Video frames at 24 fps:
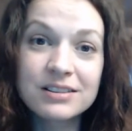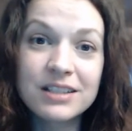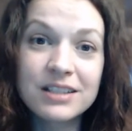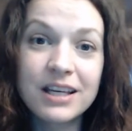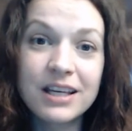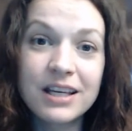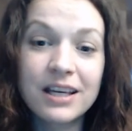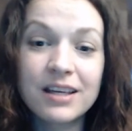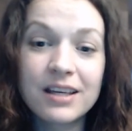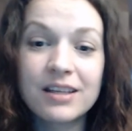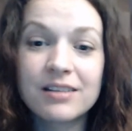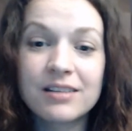
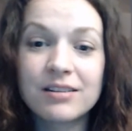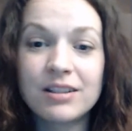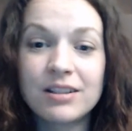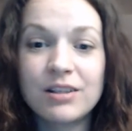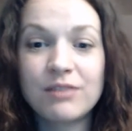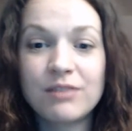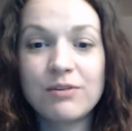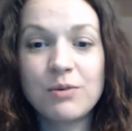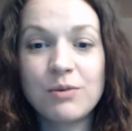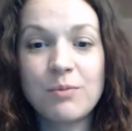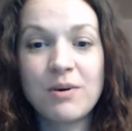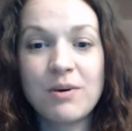Like, you know,
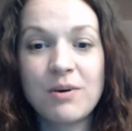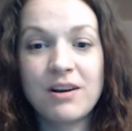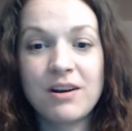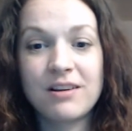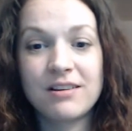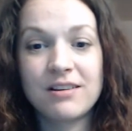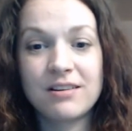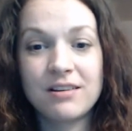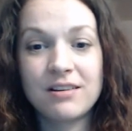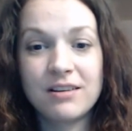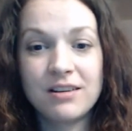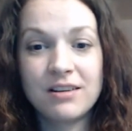if you want to
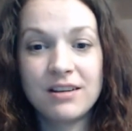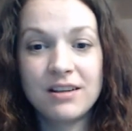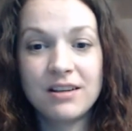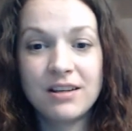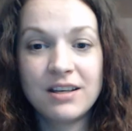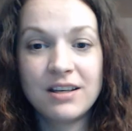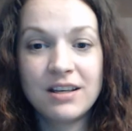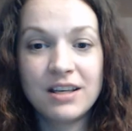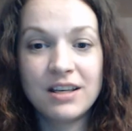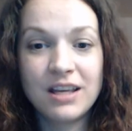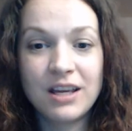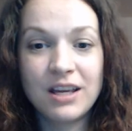
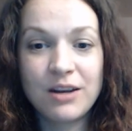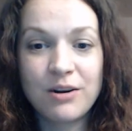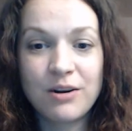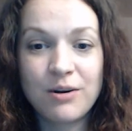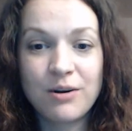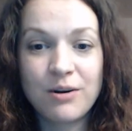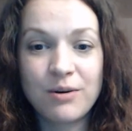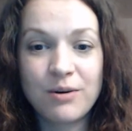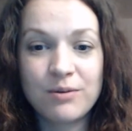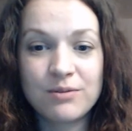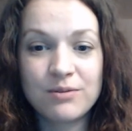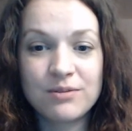get your
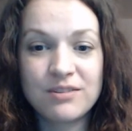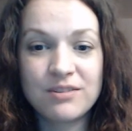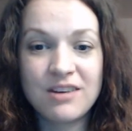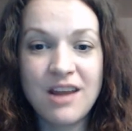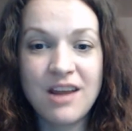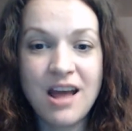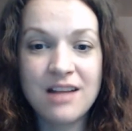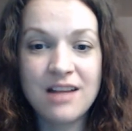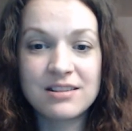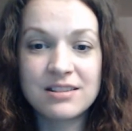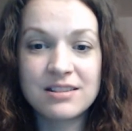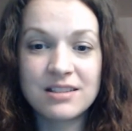own
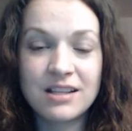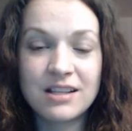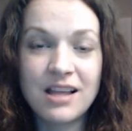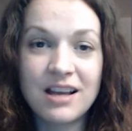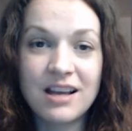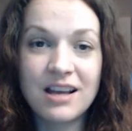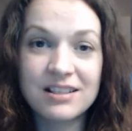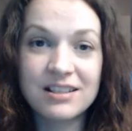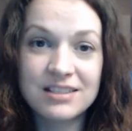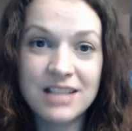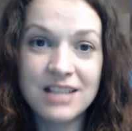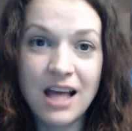Knots and
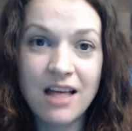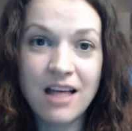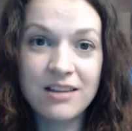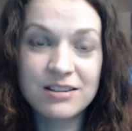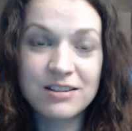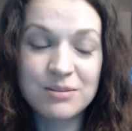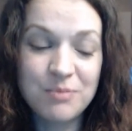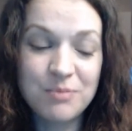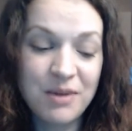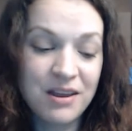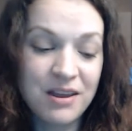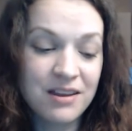Locks
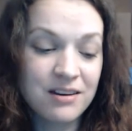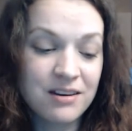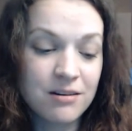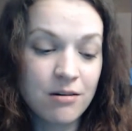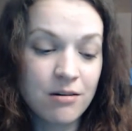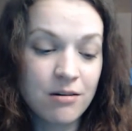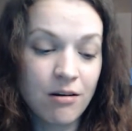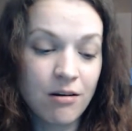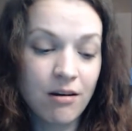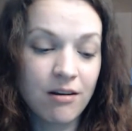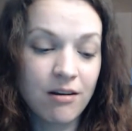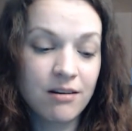talisman,
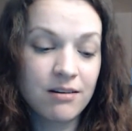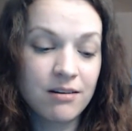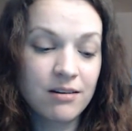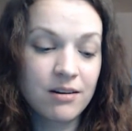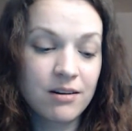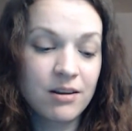or